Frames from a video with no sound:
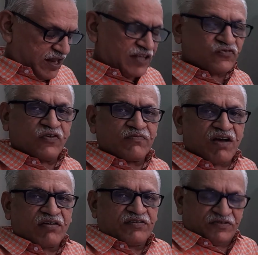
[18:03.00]
last 1
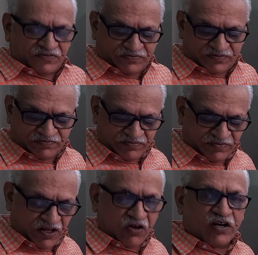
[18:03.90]
mark
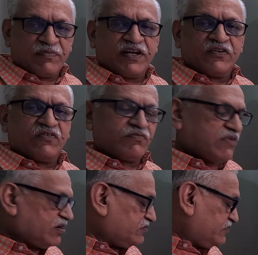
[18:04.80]
or remaining 1
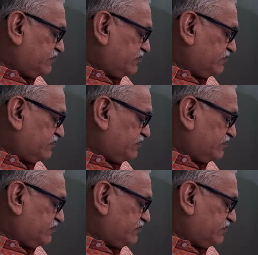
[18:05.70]
mark,